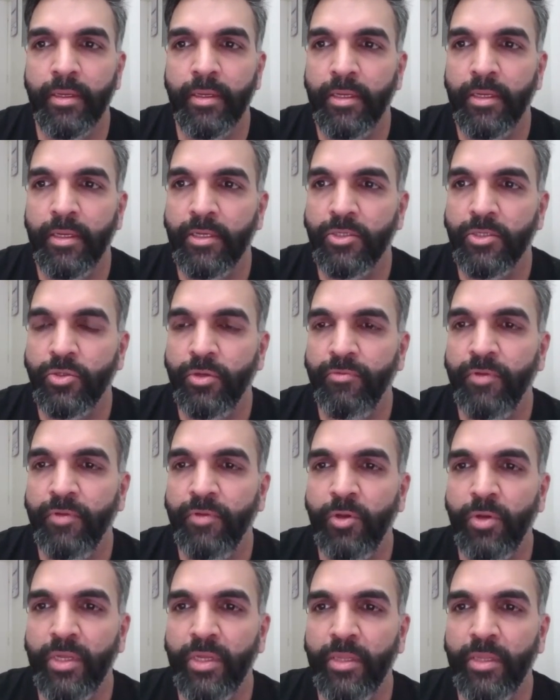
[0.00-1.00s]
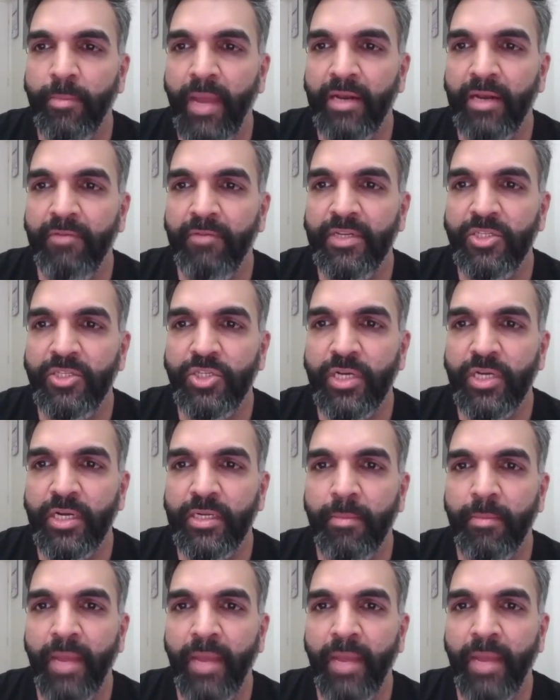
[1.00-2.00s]
So if you look at the Bank Nifty
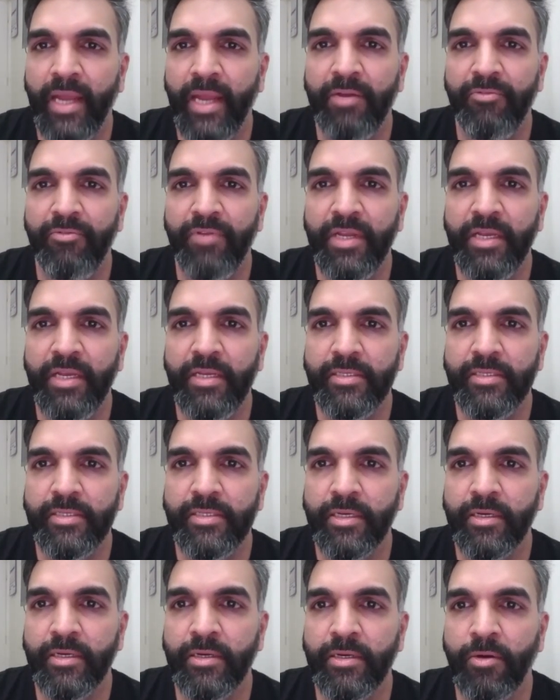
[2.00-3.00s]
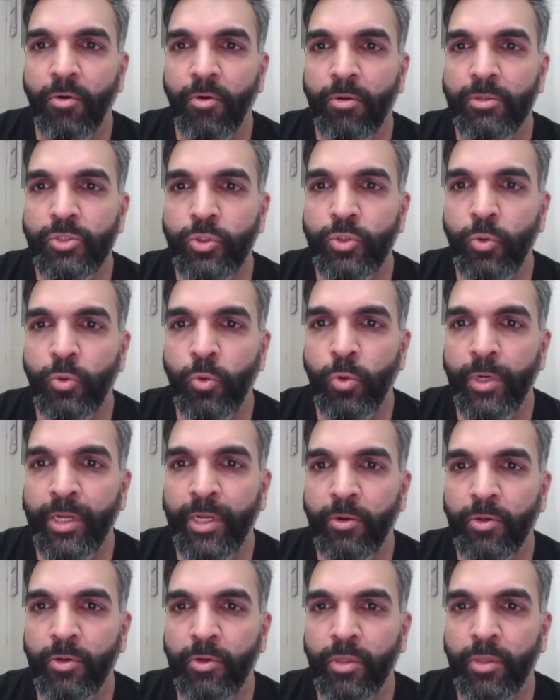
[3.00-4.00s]
chart, the Bank Nifty is also
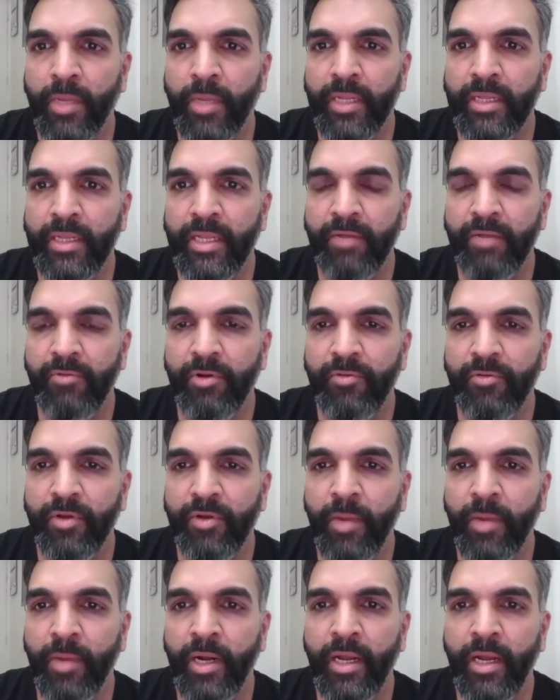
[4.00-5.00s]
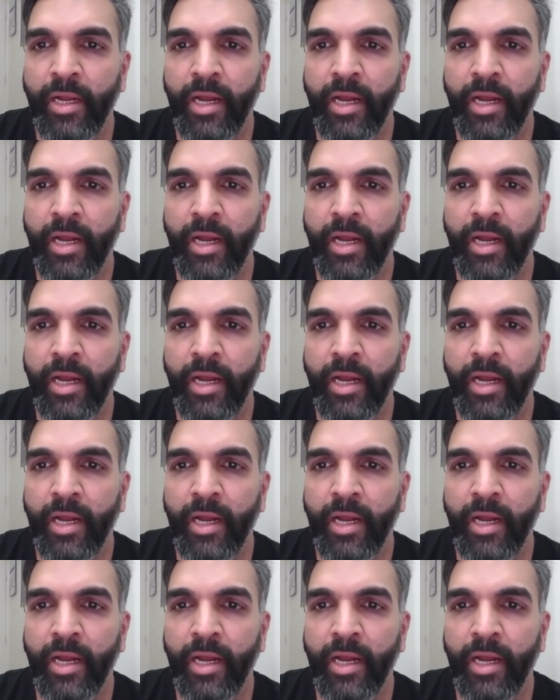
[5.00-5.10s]
holding onto the monthly level of demand.